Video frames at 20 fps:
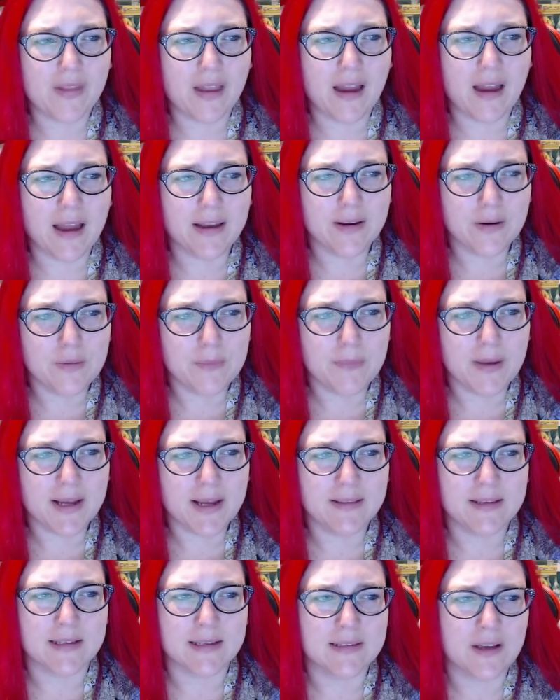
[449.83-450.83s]
I don't
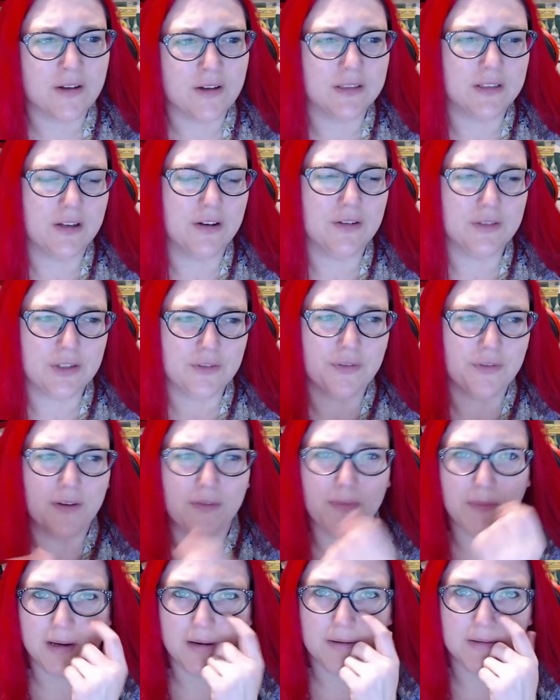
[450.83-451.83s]
mind this. Also, also for
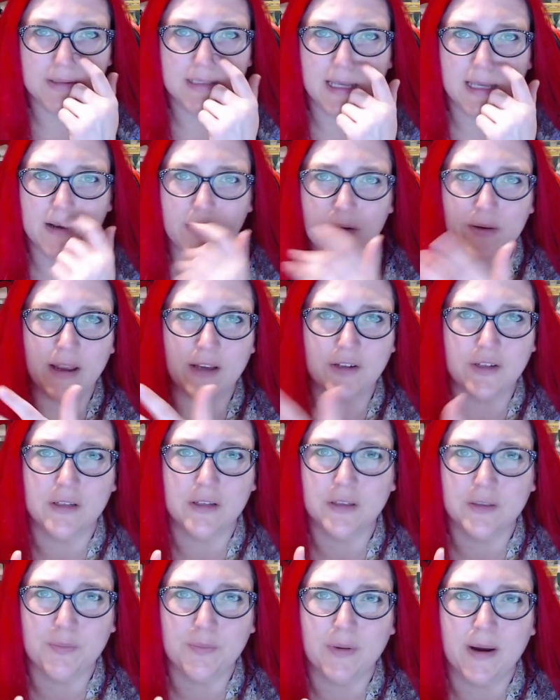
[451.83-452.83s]
everybody who said, "Oh yeah, she
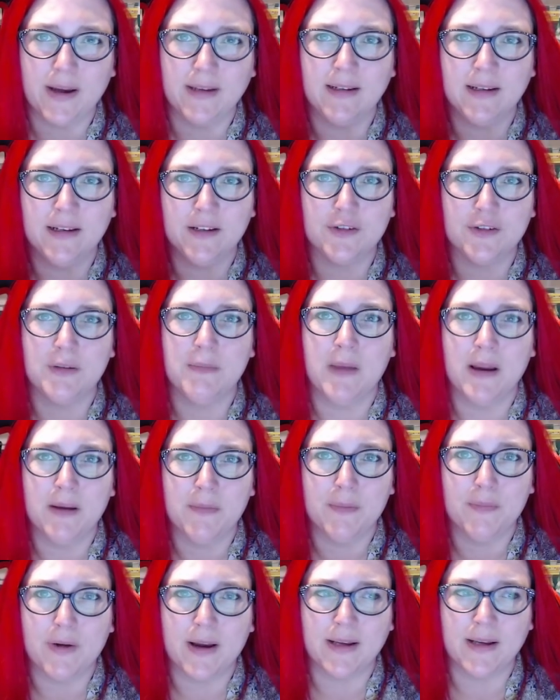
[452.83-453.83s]
looked pregnant. She might have
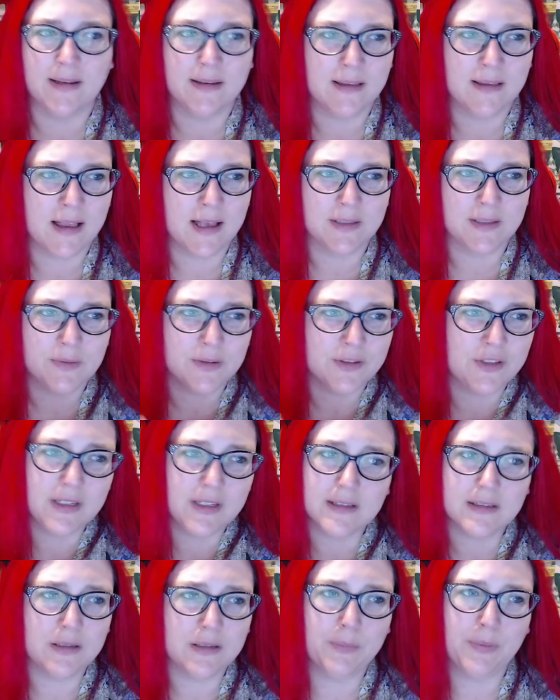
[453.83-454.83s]
been pregnant in the last one." She
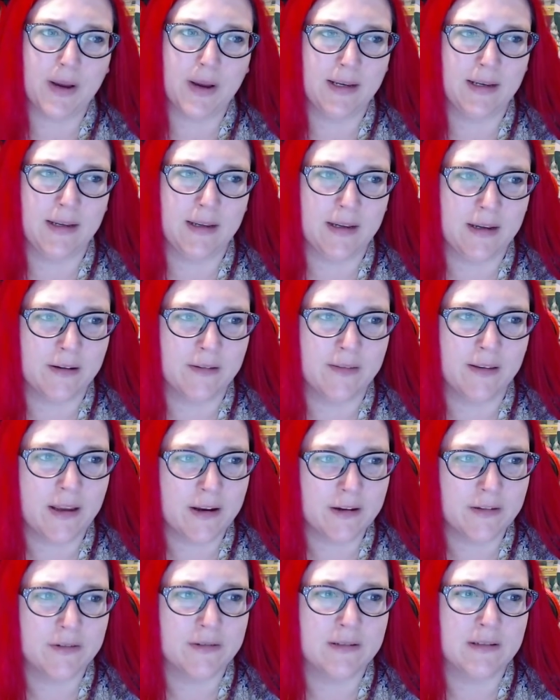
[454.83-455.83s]
doesn't look pregnant here. The
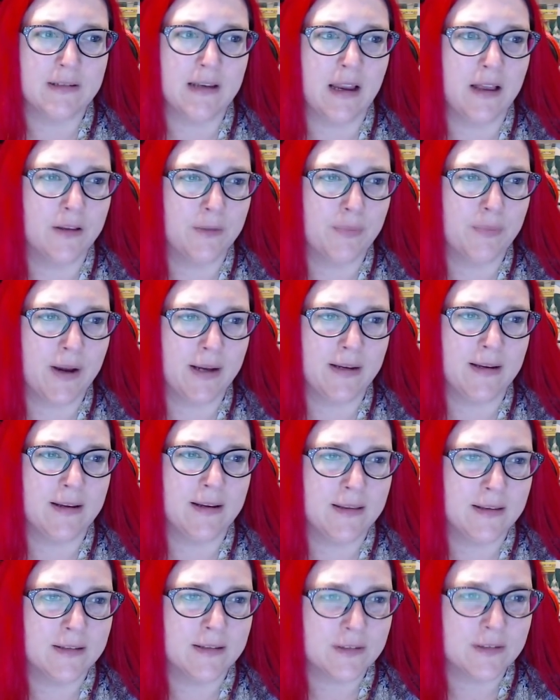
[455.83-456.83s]
character does not look pregnant
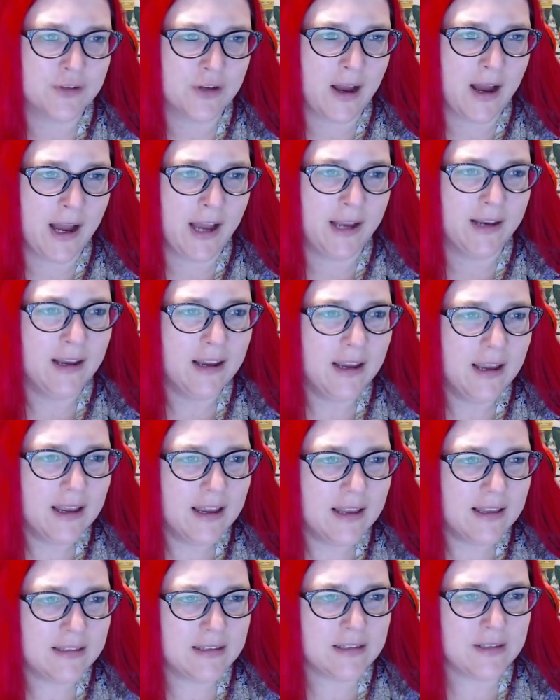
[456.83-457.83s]
in this shot.
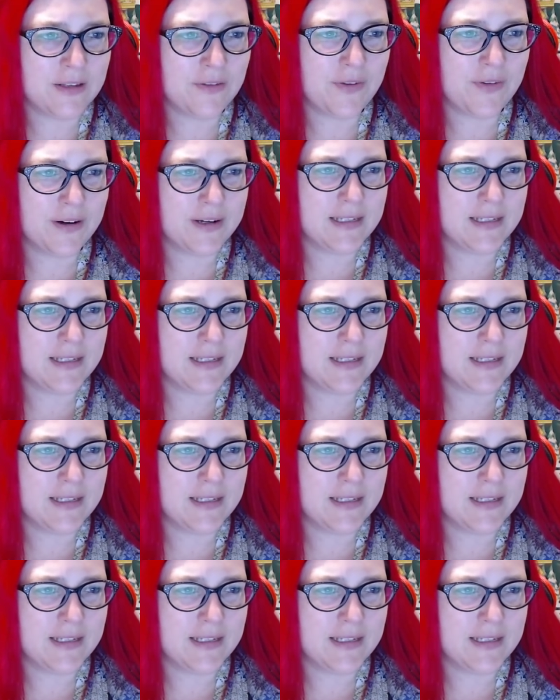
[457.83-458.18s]
This is a very